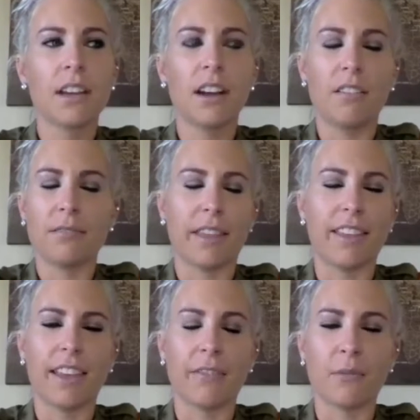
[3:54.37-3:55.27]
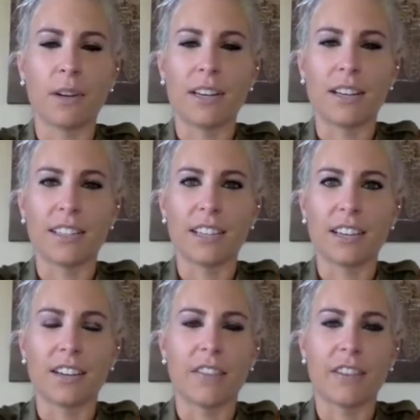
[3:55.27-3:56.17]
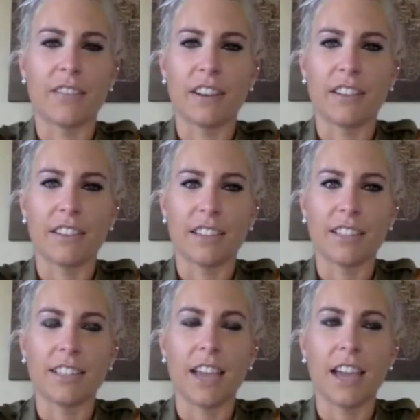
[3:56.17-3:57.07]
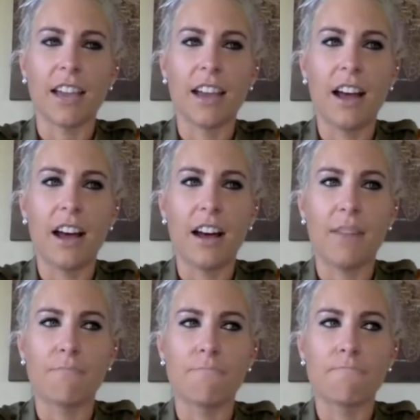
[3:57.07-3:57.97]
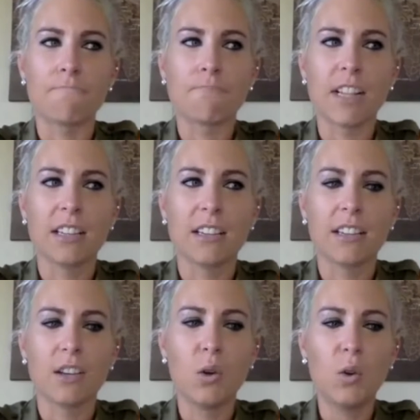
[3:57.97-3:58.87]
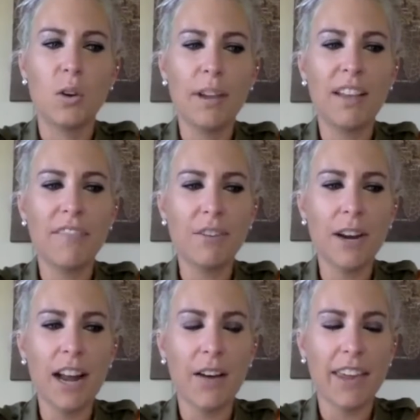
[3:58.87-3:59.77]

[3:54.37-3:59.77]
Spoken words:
I think everyone does. It's like not even a fair thing to say. Who am I loving right now?